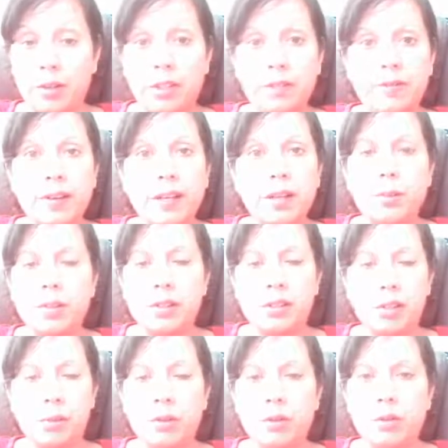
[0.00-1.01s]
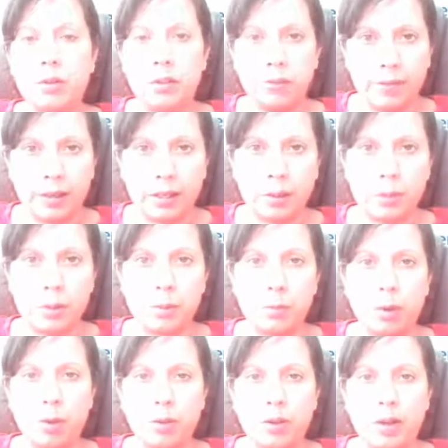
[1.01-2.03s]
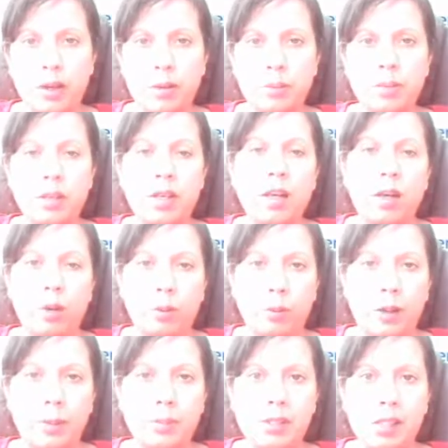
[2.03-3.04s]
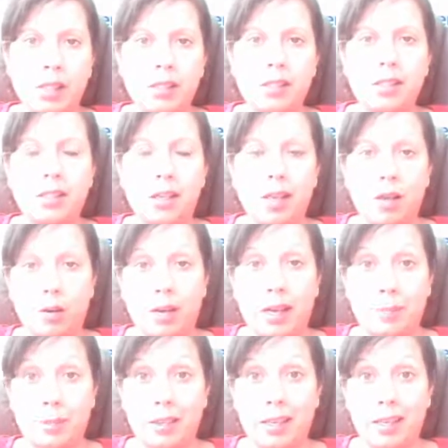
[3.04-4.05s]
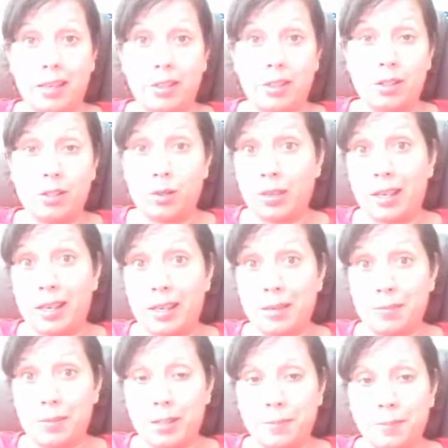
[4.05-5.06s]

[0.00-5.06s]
A developer is someone who develops programs or websites or applications or games.